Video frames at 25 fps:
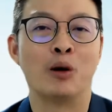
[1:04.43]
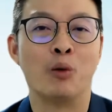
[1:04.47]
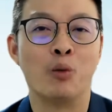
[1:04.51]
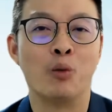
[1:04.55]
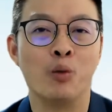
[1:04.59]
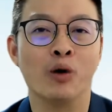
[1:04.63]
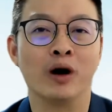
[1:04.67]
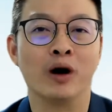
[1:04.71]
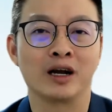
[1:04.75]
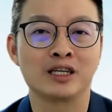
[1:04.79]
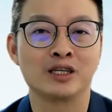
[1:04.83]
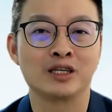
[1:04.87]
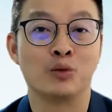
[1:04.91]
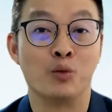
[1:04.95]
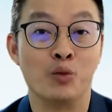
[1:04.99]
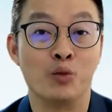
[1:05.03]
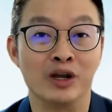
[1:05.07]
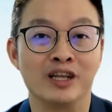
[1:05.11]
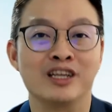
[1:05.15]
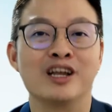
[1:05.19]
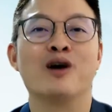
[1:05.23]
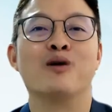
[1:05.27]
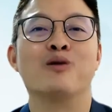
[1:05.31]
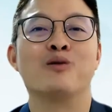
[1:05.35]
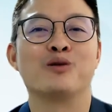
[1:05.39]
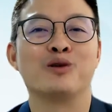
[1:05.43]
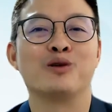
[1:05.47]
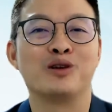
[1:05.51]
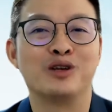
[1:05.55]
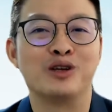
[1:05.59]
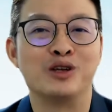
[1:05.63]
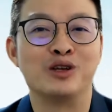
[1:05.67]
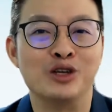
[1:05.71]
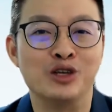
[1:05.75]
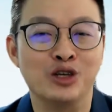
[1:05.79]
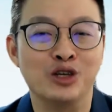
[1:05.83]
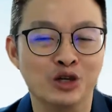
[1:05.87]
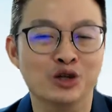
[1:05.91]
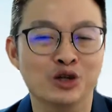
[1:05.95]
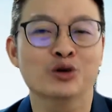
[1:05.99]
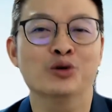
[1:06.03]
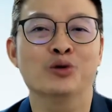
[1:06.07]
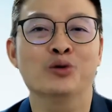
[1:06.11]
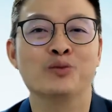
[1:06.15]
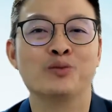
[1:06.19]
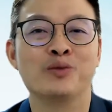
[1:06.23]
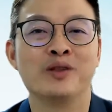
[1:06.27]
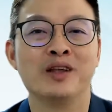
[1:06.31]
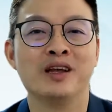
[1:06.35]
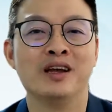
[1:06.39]
that works without
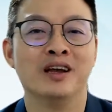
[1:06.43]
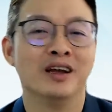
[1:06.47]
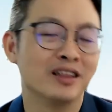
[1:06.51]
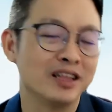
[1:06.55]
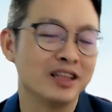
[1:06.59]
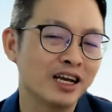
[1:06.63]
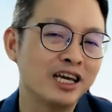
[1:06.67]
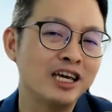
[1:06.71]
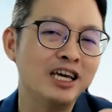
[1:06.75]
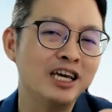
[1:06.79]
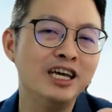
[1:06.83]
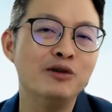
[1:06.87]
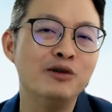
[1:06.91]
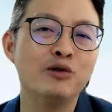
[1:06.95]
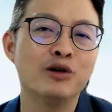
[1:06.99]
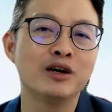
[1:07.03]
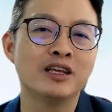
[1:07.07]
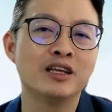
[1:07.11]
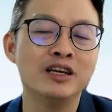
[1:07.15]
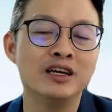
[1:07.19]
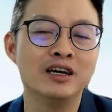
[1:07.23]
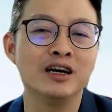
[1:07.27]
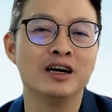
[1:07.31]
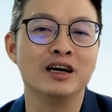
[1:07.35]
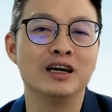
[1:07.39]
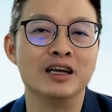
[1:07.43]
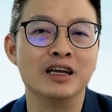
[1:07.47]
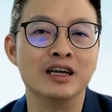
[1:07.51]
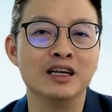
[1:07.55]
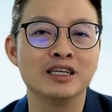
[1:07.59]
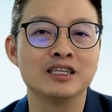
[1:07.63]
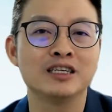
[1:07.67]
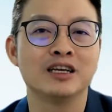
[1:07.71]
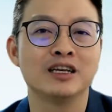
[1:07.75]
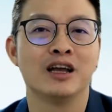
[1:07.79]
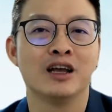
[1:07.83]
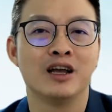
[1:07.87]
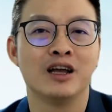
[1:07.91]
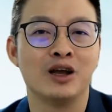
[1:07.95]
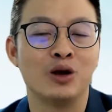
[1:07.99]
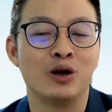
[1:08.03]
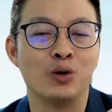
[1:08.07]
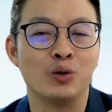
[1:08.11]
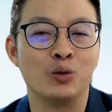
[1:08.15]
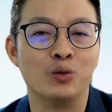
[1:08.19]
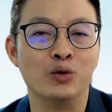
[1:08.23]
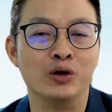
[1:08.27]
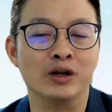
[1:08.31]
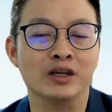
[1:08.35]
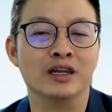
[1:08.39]
you. The key word here is
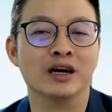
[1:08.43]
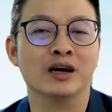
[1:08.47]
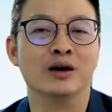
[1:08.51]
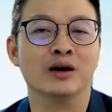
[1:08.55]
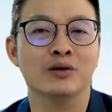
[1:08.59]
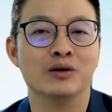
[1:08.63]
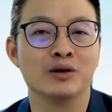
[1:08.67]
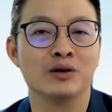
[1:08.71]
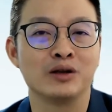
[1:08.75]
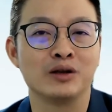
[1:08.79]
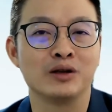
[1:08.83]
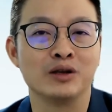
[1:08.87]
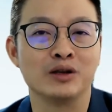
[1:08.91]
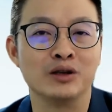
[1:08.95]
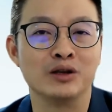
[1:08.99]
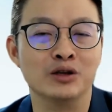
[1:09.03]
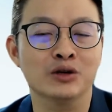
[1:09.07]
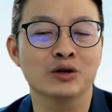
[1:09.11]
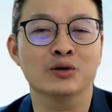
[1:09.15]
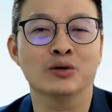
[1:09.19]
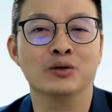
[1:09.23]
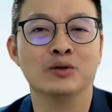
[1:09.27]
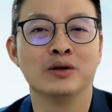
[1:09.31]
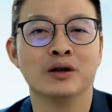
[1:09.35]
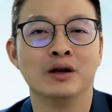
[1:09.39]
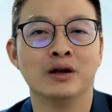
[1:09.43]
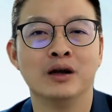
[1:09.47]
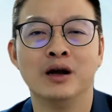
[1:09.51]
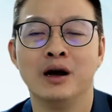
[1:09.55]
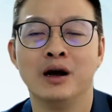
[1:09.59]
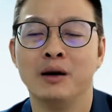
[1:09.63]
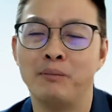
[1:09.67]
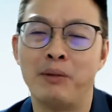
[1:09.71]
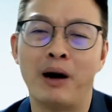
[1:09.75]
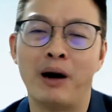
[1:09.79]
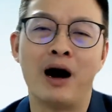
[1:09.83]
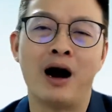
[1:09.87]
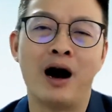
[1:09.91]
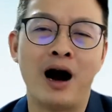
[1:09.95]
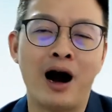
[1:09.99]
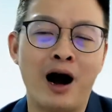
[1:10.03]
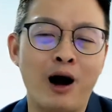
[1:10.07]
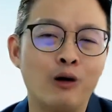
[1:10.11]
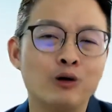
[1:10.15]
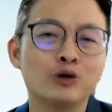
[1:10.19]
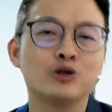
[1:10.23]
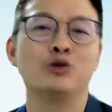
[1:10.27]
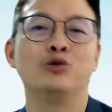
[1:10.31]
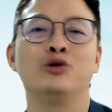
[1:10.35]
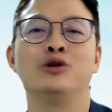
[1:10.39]
without you. But
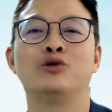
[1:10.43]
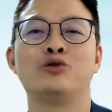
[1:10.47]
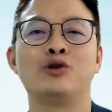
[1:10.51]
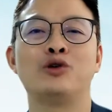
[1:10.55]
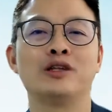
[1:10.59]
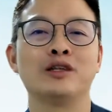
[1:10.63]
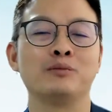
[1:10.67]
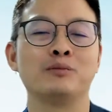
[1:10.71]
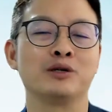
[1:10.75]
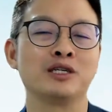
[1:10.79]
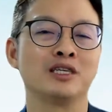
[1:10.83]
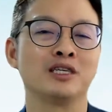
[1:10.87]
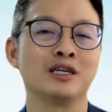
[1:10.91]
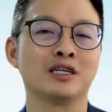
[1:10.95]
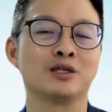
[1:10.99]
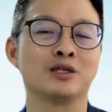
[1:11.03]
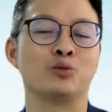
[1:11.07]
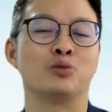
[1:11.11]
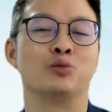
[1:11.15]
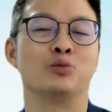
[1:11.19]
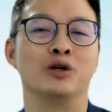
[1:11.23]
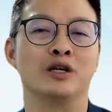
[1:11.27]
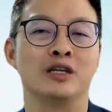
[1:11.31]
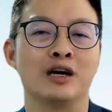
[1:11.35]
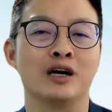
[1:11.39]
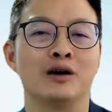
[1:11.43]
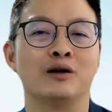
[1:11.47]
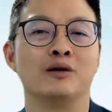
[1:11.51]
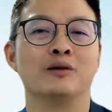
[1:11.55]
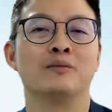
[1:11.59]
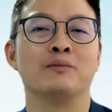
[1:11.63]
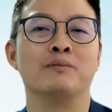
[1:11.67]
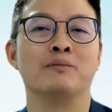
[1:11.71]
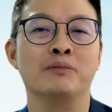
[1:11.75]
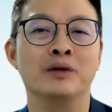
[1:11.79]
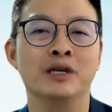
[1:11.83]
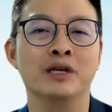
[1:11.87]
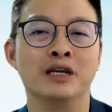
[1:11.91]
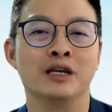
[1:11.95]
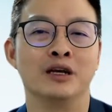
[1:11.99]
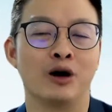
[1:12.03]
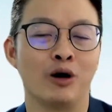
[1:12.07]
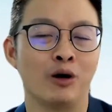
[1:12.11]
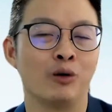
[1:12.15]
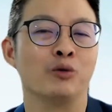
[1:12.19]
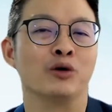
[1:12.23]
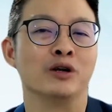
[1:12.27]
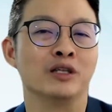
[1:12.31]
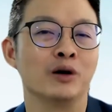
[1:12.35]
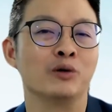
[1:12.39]
how do we run a business without me
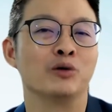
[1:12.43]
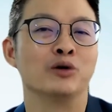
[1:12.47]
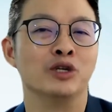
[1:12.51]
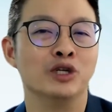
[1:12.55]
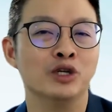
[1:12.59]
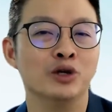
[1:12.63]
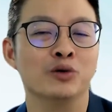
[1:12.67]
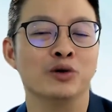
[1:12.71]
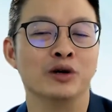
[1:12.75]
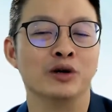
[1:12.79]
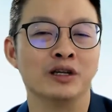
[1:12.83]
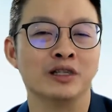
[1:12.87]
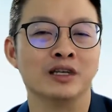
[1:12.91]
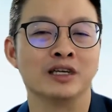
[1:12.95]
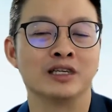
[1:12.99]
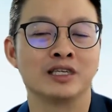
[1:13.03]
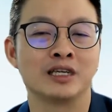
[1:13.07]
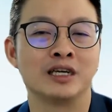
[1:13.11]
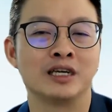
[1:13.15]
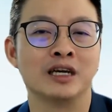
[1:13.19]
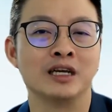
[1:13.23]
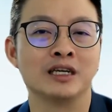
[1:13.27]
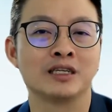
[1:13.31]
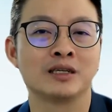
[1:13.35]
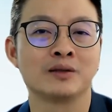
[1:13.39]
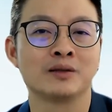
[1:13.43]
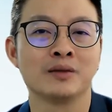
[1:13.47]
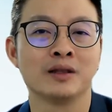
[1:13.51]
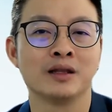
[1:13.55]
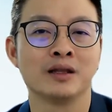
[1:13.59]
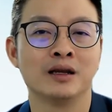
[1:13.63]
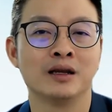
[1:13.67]
or without you in this case?